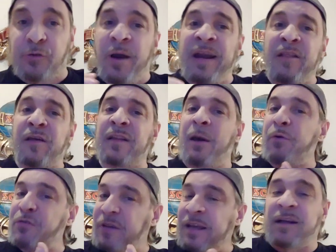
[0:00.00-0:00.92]
So anything that
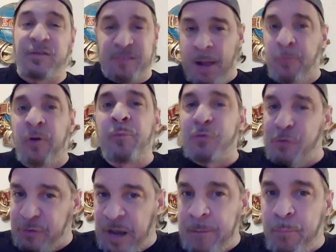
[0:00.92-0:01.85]
was in, because Tom Green was
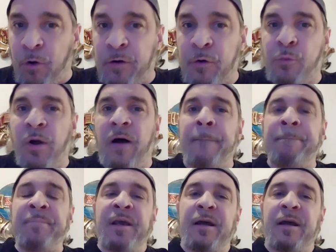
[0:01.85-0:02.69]
a skateboarder as well.